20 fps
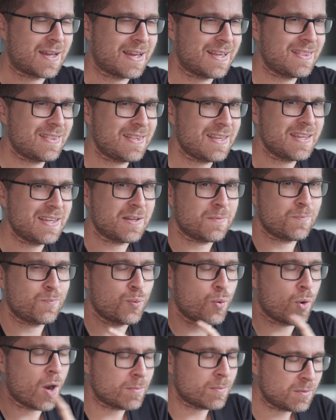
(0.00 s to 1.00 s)
I think it
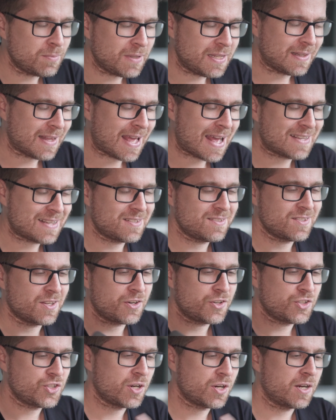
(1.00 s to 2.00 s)
probably lasts
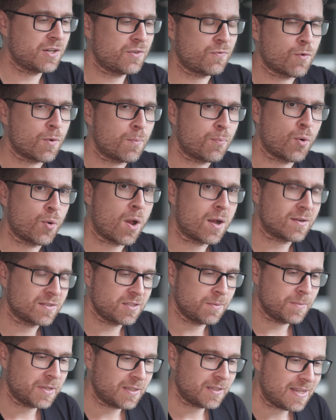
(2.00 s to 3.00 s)
on a charge for
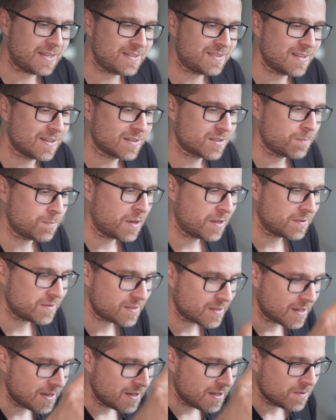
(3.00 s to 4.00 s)
approximately 6
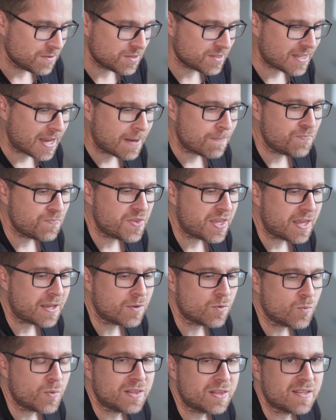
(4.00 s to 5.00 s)
months. Same
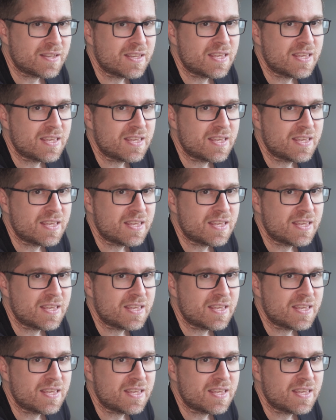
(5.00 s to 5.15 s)
thing with the